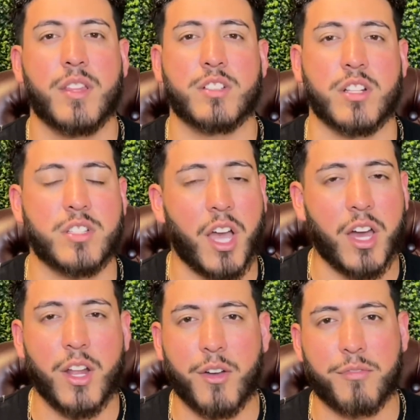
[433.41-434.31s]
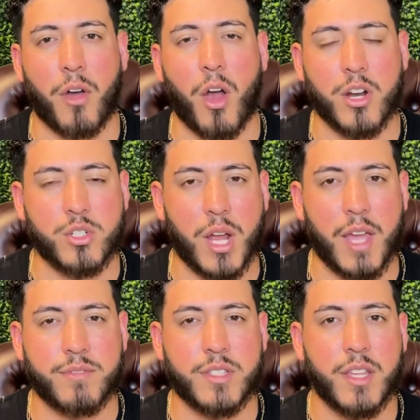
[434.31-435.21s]
There's a ton of hard
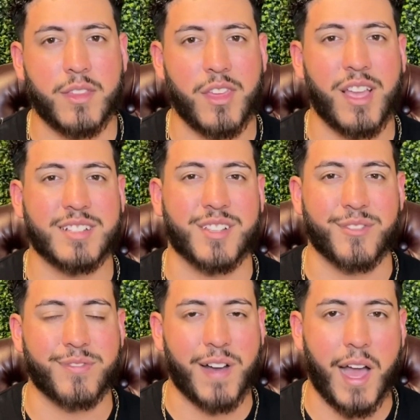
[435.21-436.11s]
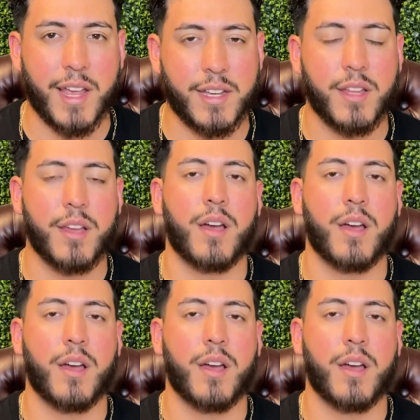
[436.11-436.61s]
drives that you guys can find.